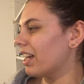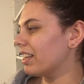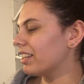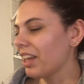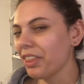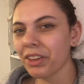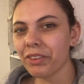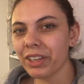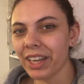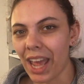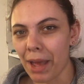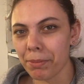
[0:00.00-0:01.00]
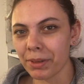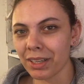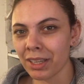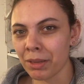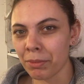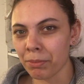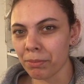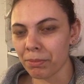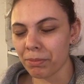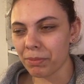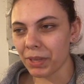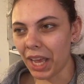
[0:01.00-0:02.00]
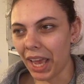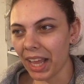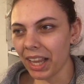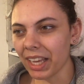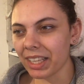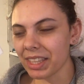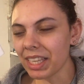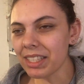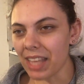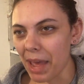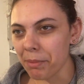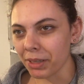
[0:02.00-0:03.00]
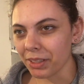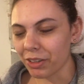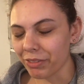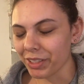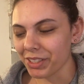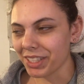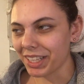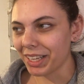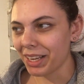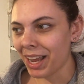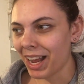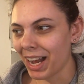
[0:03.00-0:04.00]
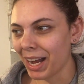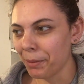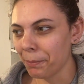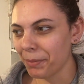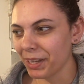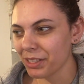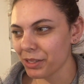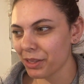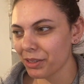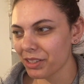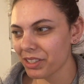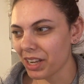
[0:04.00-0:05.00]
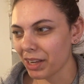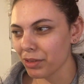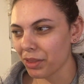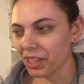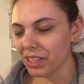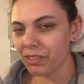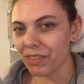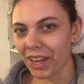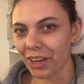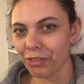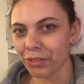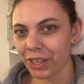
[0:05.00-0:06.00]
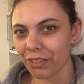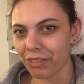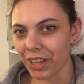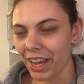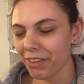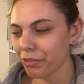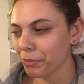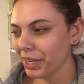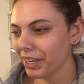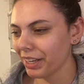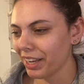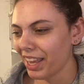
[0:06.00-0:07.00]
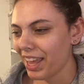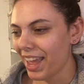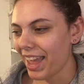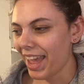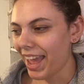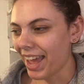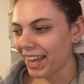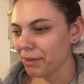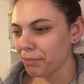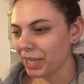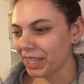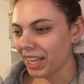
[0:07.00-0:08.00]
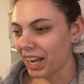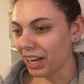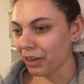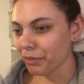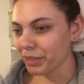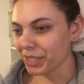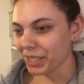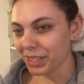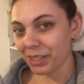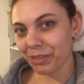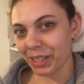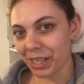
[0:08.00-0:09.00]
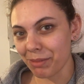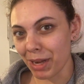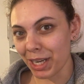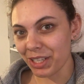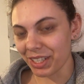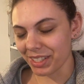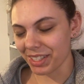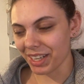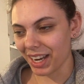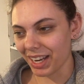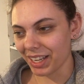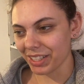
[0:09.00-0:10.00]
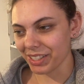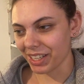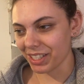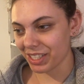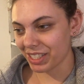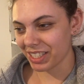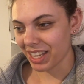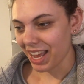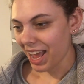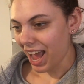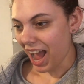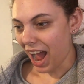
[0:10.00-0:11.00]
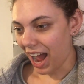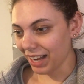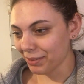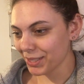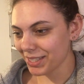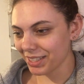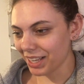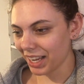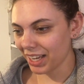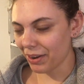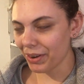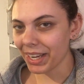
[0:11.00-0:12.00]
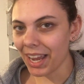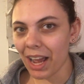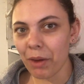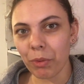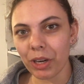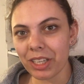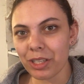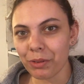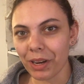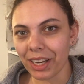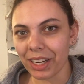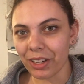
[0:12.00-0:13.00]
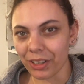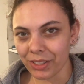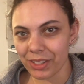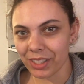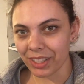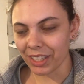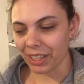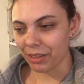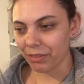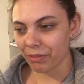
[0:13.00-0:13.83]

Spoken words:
nothing really happened in the, like things happened obviously, but there were just times where things fell off really flat for me, and it meant that I obviously didn't read it much yesterday because I wasn't like going out and wanting to read it constantly